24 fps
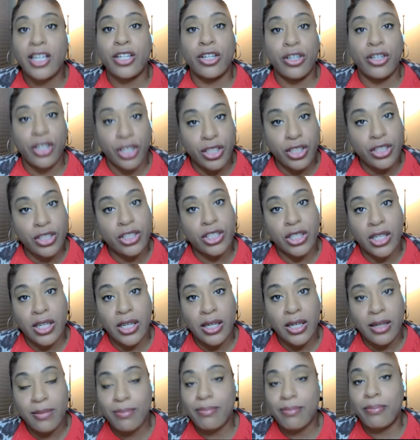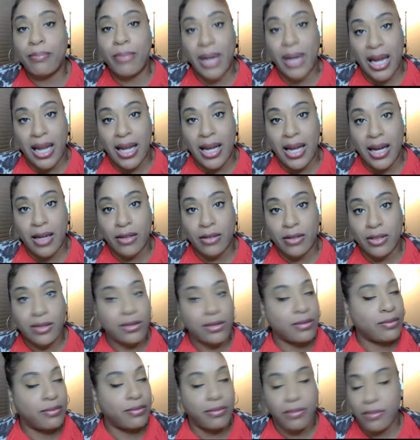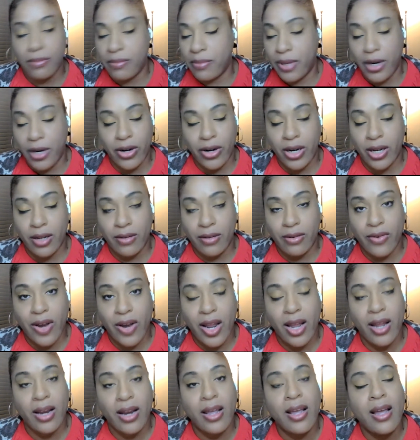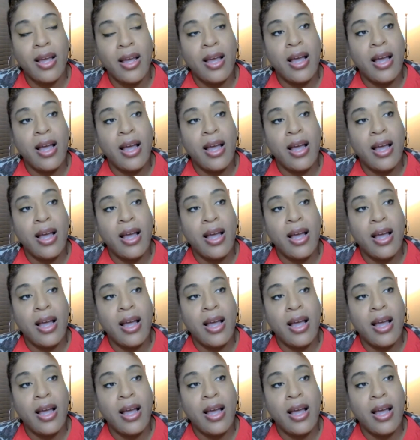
and a good job, buy a house, period, right?